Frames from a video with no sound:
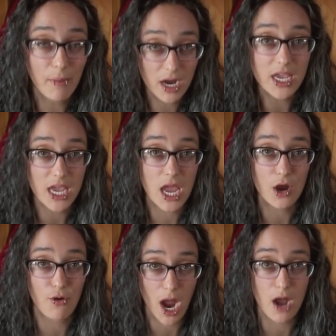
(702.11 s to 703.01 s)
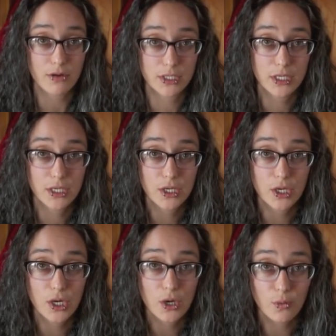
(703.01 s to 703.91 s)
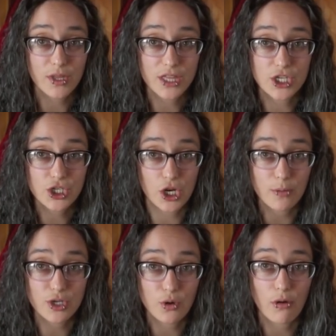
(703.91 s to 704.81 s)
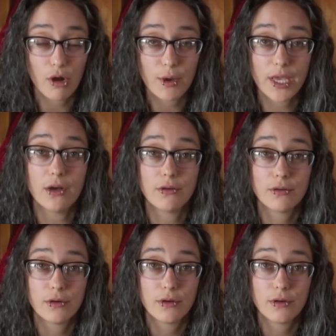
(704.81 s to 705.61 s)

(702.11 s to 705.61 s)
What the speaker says: monkeying around with this German short row heel.